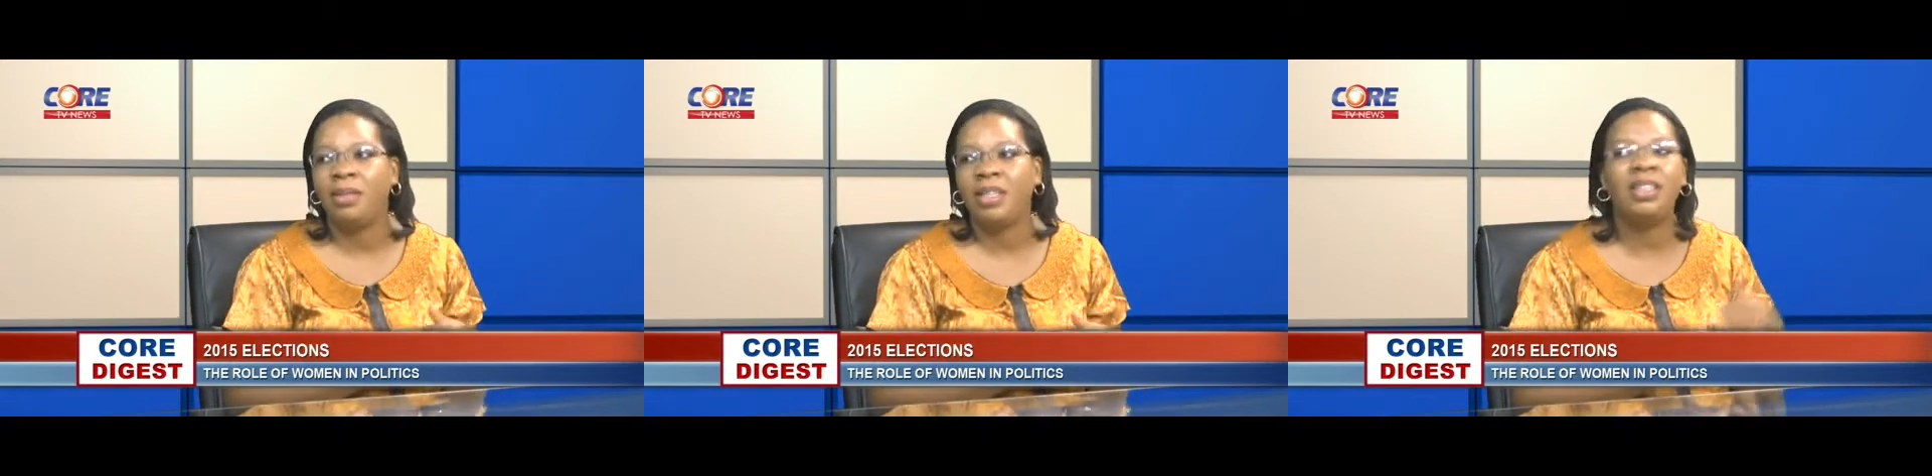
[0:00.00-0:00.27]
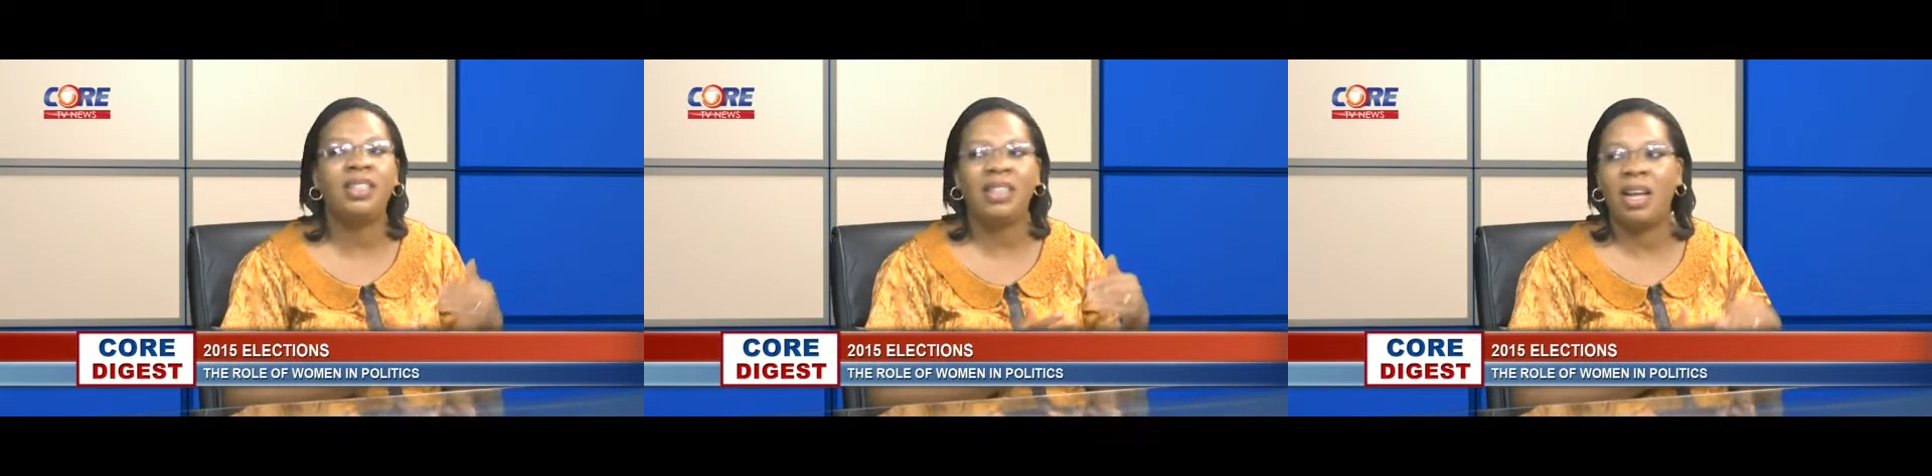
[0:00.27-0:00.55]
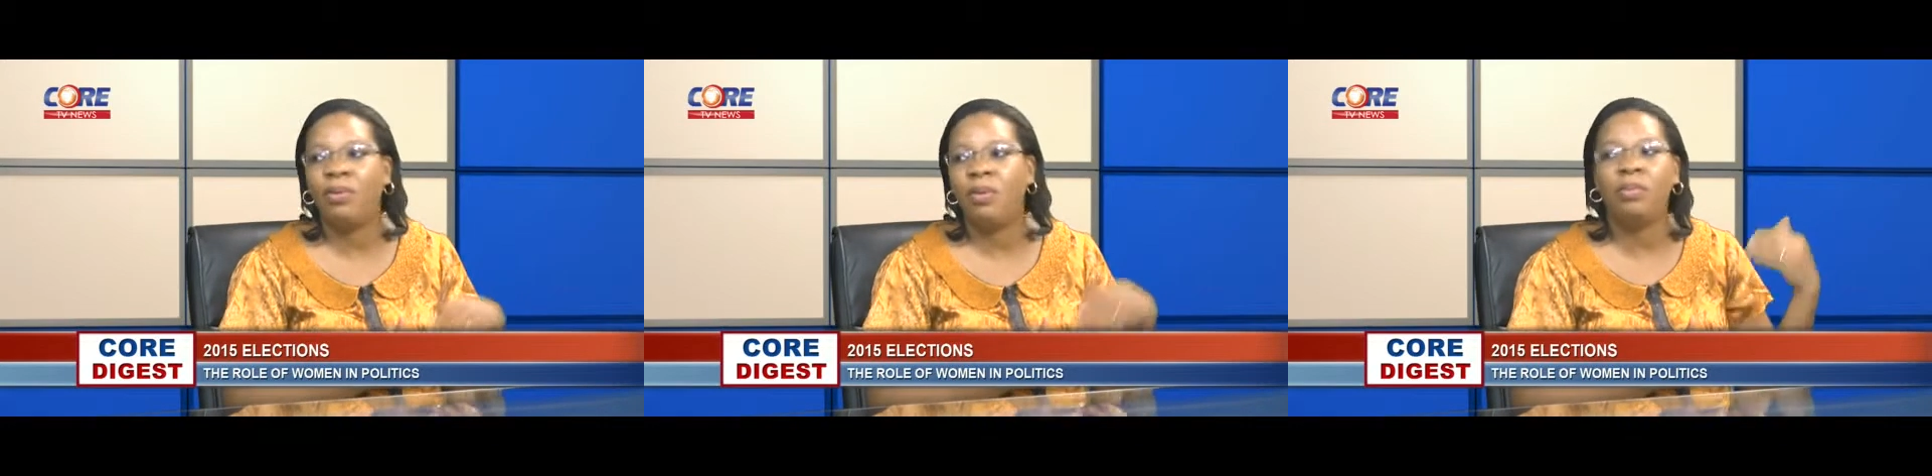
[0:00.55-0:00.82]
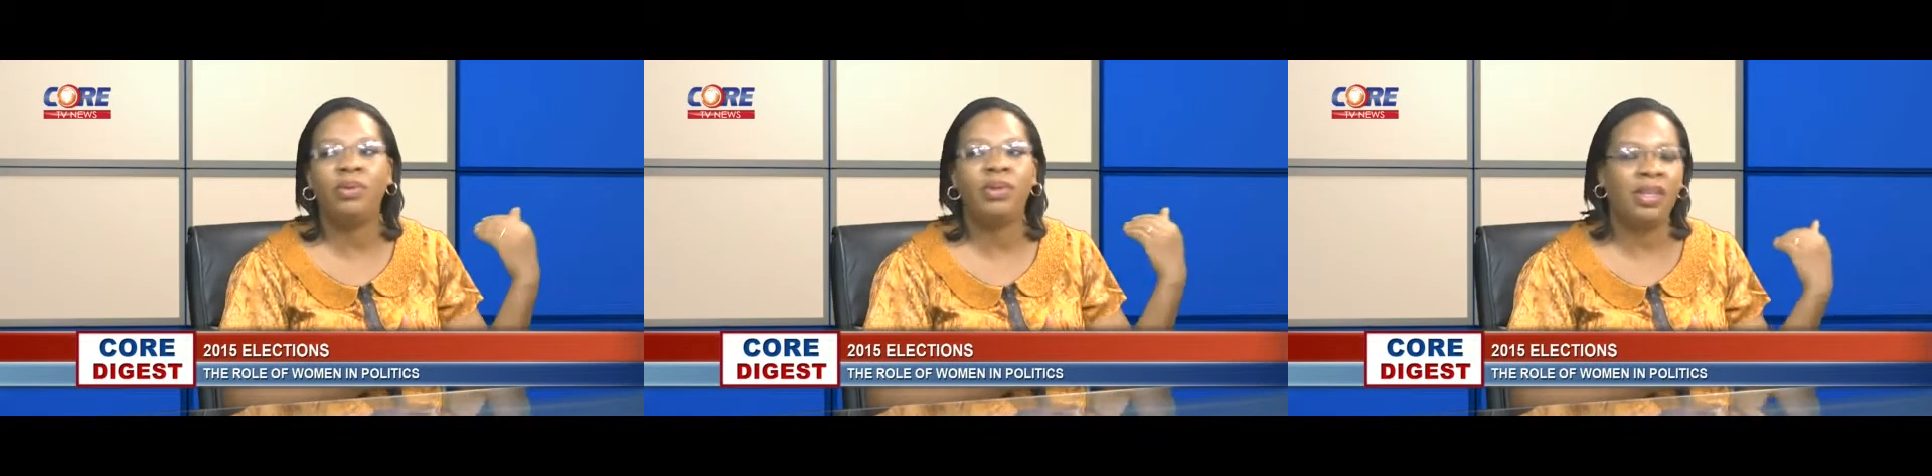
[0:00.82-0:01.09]
It didn't start when
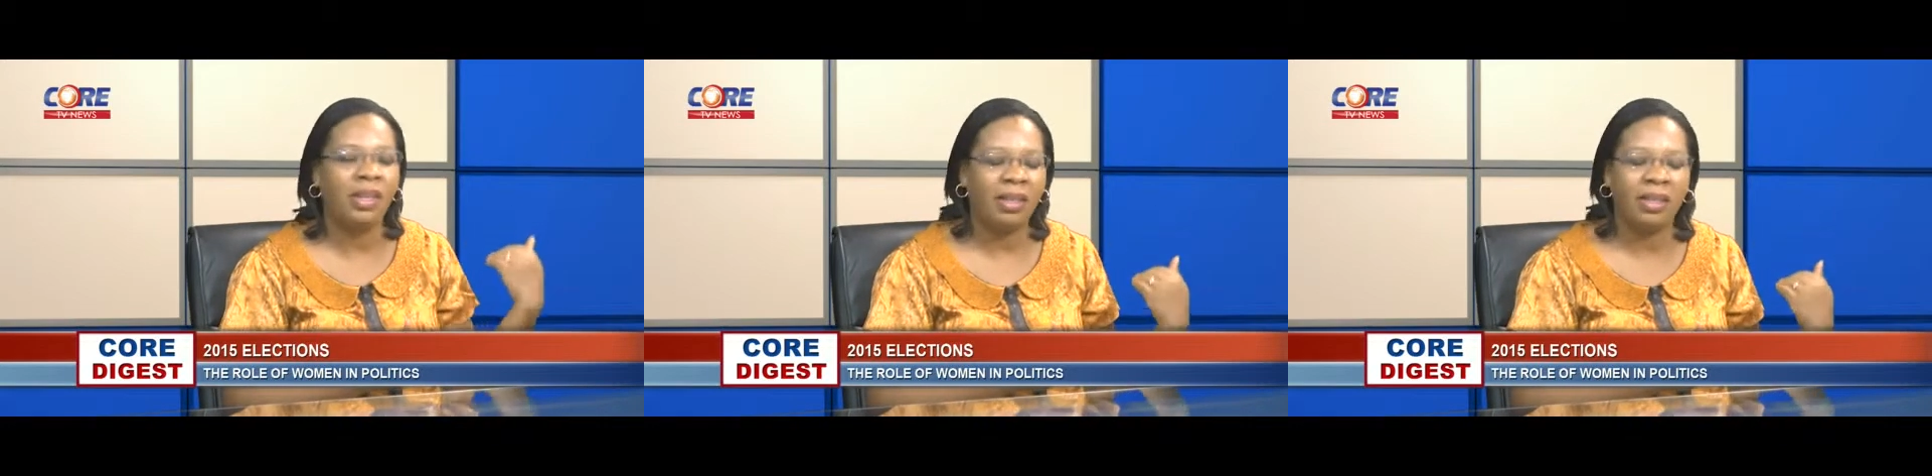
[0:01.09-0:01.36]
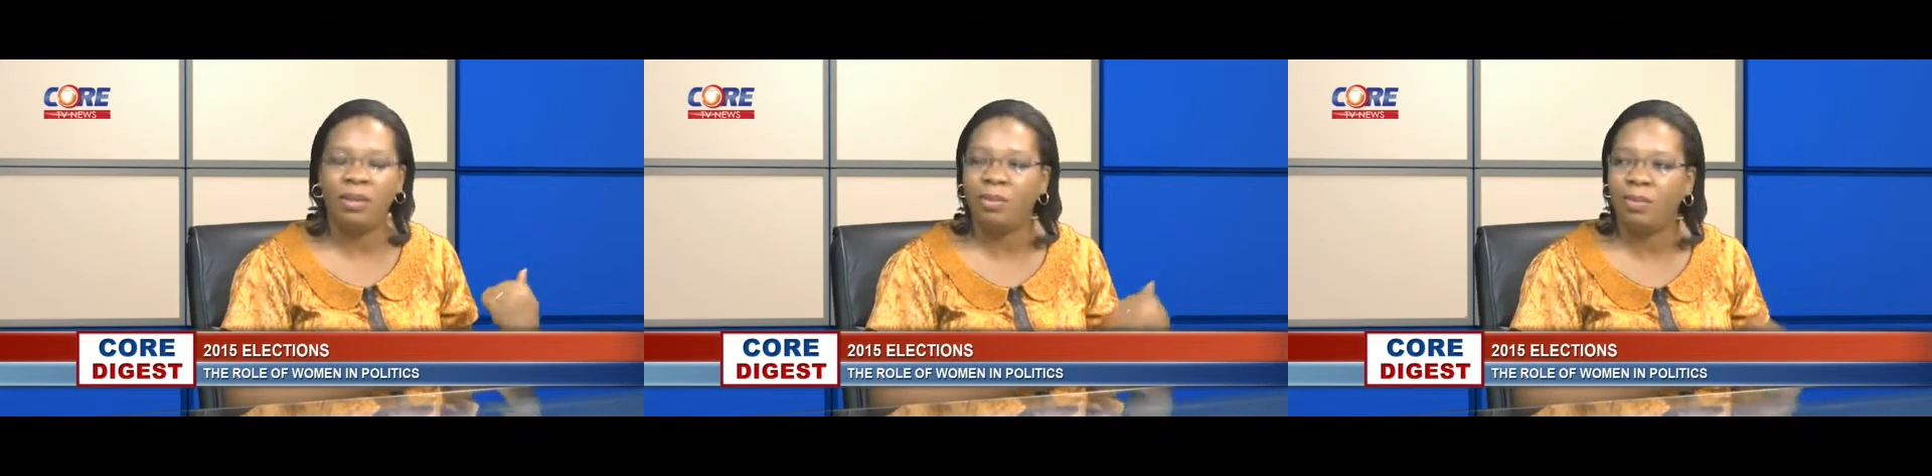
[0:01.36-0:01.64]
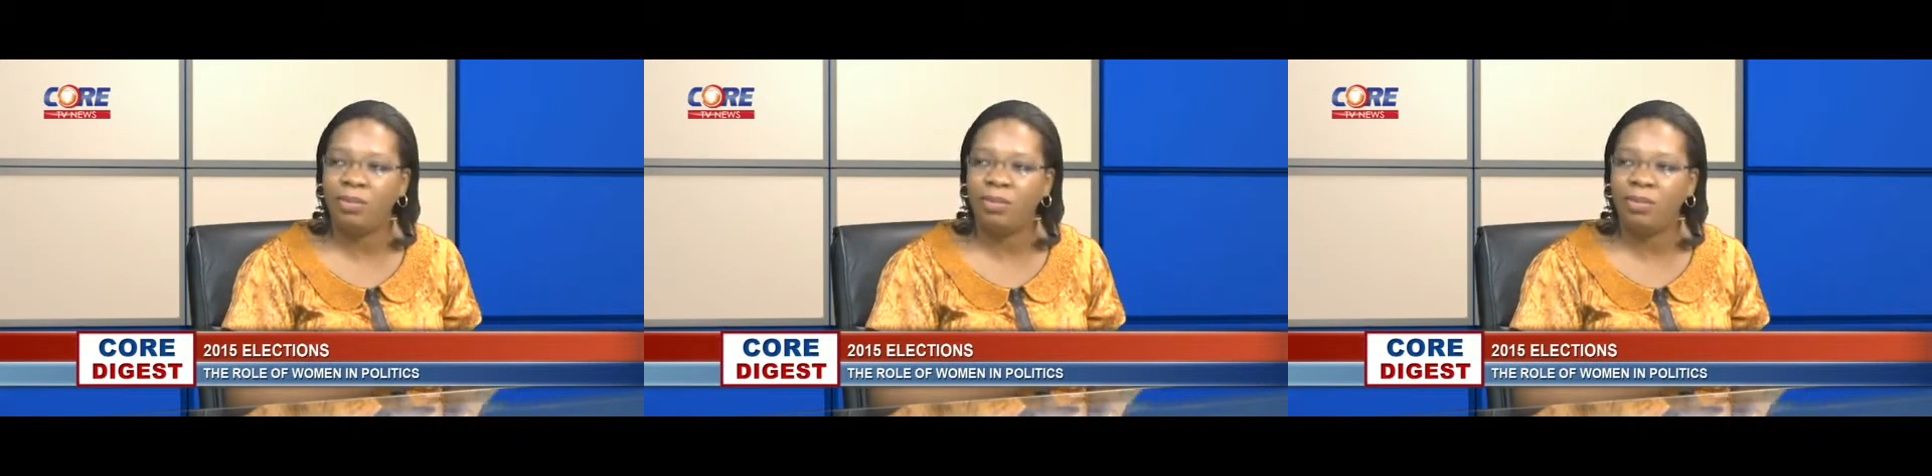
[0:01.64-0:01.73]
Buni, uh, the